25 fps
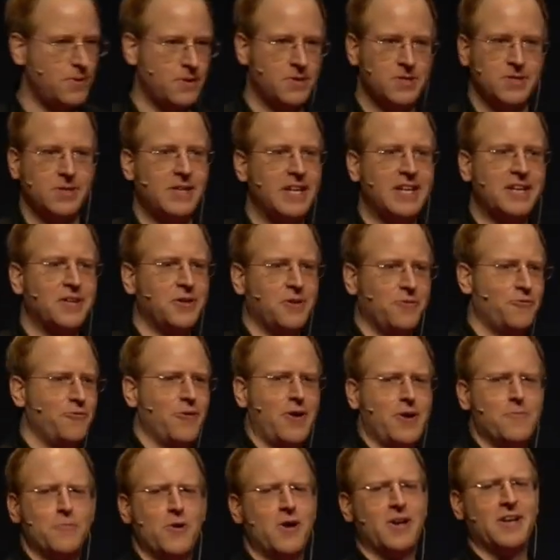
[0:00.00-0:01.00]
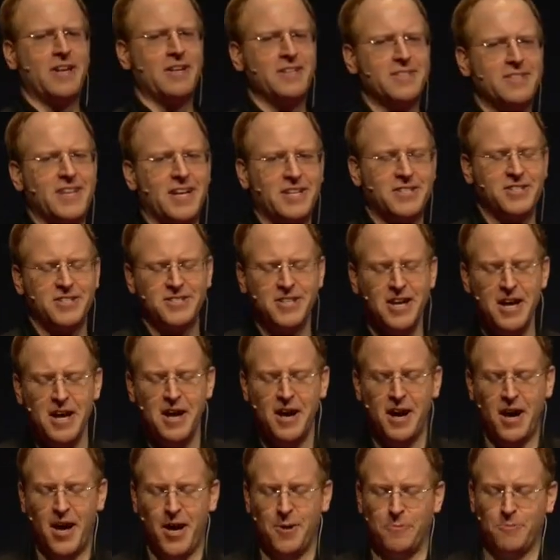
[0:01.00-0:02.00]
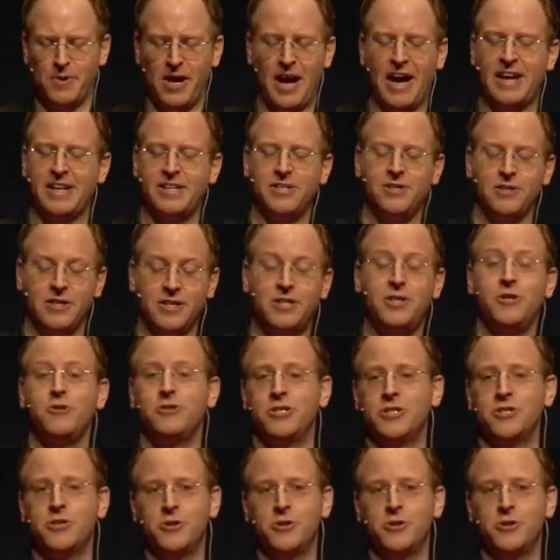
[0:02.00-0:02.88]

legal framework in Texas, accusing